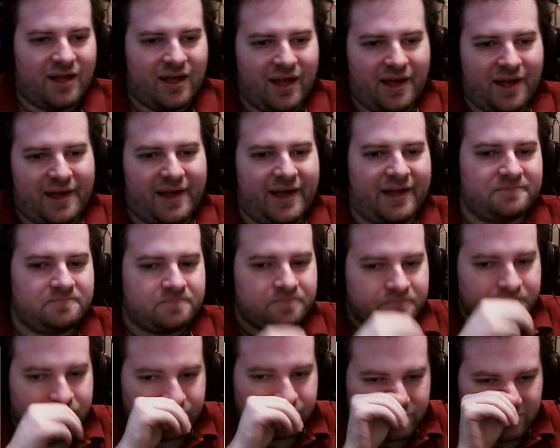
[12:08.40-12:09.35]
And,
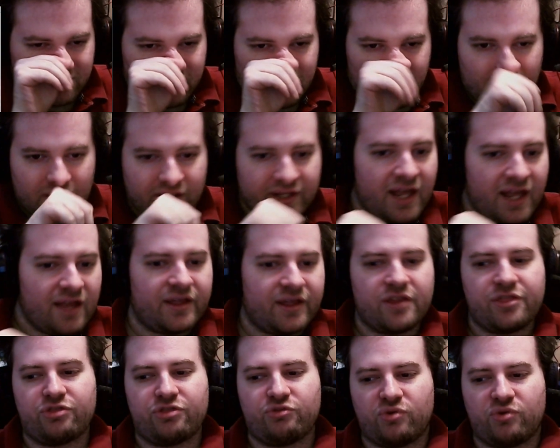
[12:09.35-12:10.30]
yeah, like,
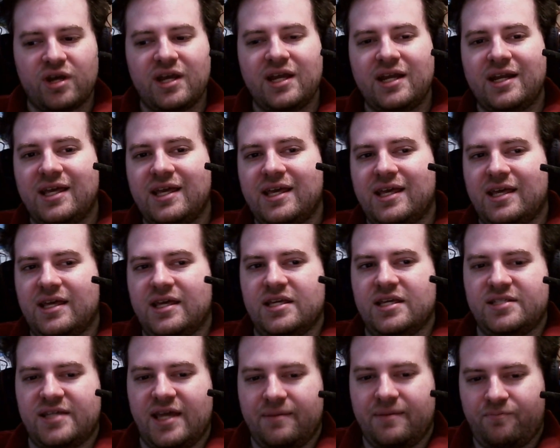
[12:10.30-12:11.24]
3D
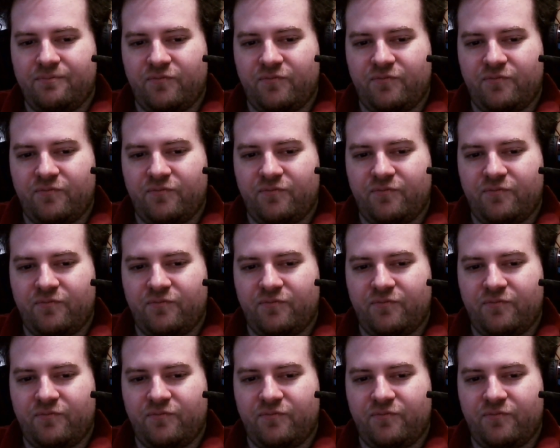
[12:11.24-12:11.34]
is a